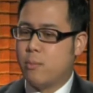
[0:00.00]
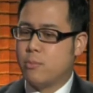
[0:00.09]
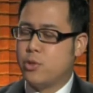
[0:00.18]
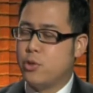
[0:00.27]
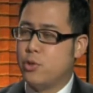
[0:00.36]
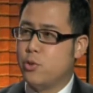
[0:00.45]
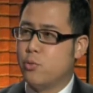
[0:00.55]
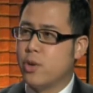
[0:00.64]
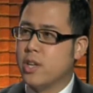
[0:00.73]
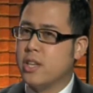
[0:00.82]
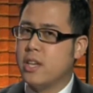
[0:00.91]
to
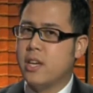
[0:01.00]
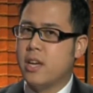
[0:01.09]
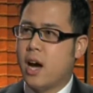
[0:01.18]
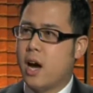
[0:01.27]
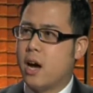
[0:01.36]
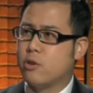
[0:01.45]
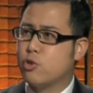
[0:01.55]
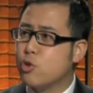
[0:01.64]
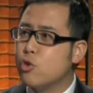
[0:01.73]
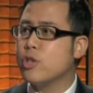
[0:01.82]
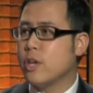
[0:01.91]
really
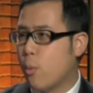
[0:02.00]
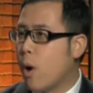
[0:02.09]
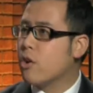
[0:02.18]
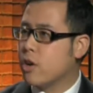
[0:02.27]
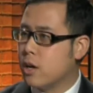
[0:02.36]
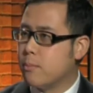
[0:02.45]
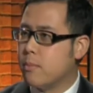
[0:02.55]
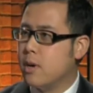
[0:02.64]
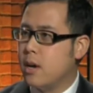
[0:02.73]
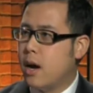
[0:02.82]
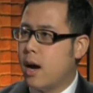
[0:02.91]
truly welcome
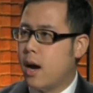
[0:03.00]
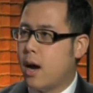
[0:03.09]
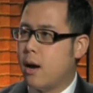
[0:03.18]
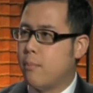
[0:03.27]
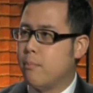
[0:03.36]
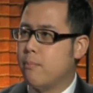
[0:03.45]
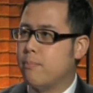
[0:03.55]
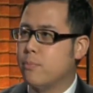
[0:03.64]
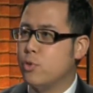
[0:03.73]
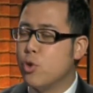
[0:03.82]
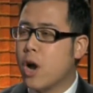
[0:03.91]

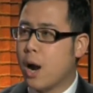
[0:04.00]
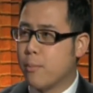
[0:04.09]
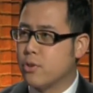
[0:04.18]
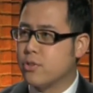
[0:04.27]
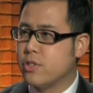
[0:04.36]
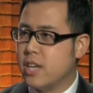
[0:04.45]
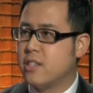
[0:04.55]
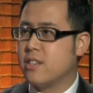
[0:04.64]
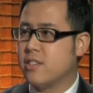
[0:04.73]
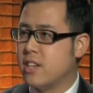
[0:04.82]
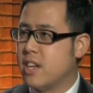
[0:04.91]
newcomers into
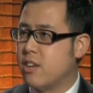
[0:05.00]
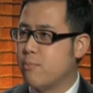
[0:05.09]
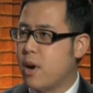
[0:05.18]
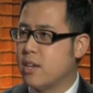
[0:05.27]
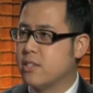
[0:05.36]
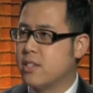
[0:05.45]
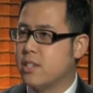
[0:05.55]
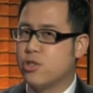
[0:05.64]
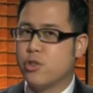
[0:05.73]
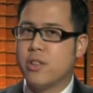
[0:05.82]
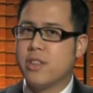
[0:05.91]
the city of Boston
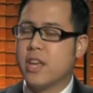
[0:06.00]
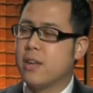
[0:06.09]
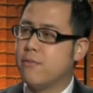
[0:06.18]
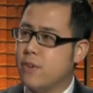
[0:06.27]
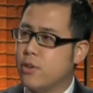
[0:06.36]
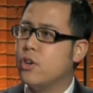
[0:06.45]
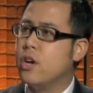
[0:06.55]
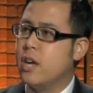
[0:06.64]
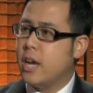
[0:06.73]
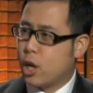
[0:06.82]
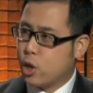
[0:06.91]
so that they can feel
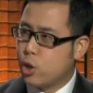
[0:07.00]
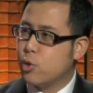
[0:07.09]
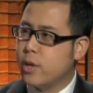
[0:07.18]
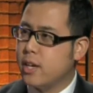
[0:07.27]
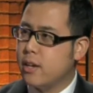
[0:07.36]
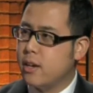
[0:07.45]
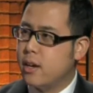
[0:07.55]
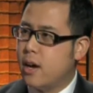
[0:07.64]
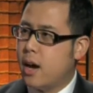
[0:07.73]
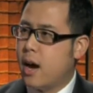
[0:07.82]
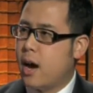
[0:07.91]
included
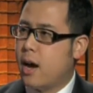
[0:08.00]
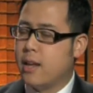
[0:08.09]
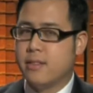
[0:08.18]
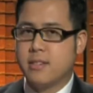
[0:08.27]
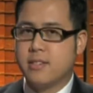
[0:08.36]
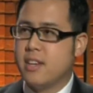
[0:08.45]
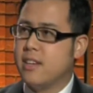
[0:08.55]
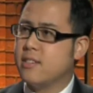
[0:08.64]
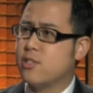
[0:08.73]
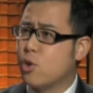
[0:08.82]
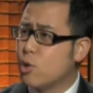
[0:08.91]
in the
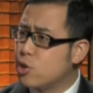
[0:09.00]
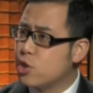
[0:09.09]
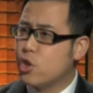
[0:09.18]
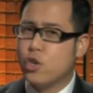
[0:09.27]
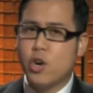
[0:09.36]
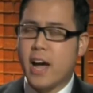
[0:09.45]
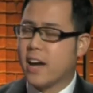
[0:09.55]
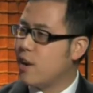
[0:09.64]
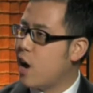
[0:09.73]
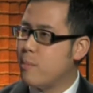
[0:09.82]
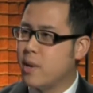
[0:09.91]
city's social,
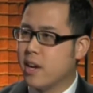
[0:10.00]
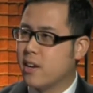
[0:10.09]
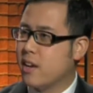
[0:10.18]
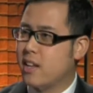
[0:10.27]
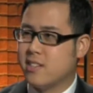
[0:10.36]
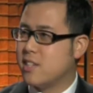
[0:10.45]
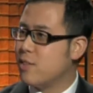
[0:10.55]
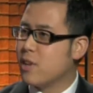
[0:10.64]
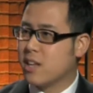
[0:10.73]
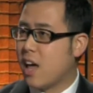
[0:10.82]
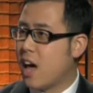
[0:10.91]
economic, and
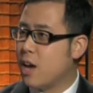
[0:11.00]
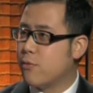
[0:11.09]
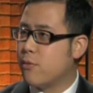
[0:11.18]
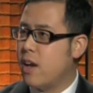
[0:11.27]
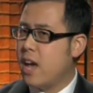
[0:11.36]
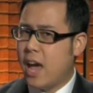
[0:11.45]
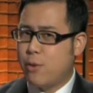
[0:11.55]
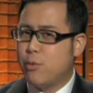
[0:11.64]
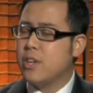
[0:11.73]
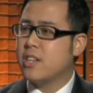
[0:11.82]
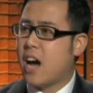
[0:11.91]
civic life, and
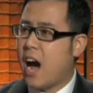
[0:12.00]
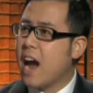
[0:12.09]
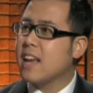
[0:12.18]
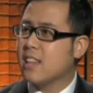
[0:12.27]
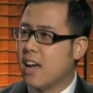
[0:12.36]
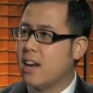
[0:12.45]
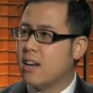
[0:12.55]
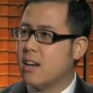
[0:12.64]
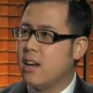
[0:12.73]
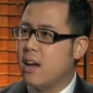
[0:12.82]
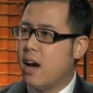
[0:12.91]
really to highlight
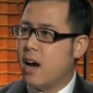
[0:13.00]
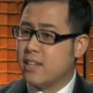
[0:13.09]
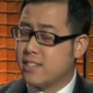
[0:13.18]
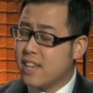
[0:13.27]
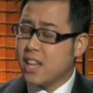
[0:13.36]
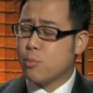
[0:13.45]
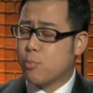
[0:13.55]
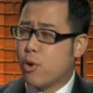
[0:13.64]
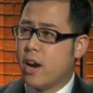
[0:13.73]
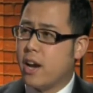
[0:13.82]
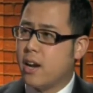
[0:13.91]
and
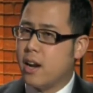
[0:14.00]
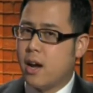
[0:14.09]
celebrate